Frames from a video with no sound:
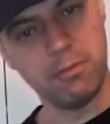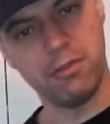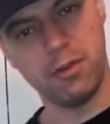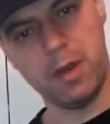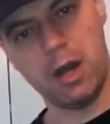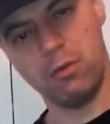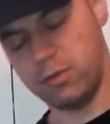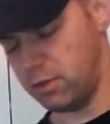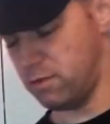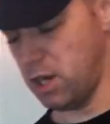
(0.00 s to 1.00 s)
for about
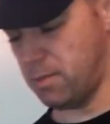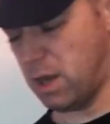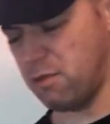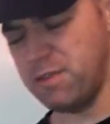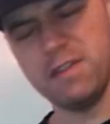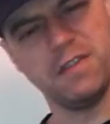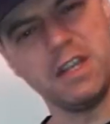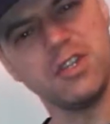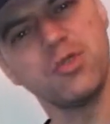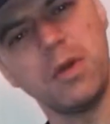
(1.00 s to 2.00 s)
around about 15
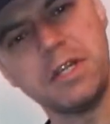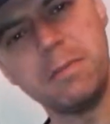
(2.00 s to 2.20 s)
to 20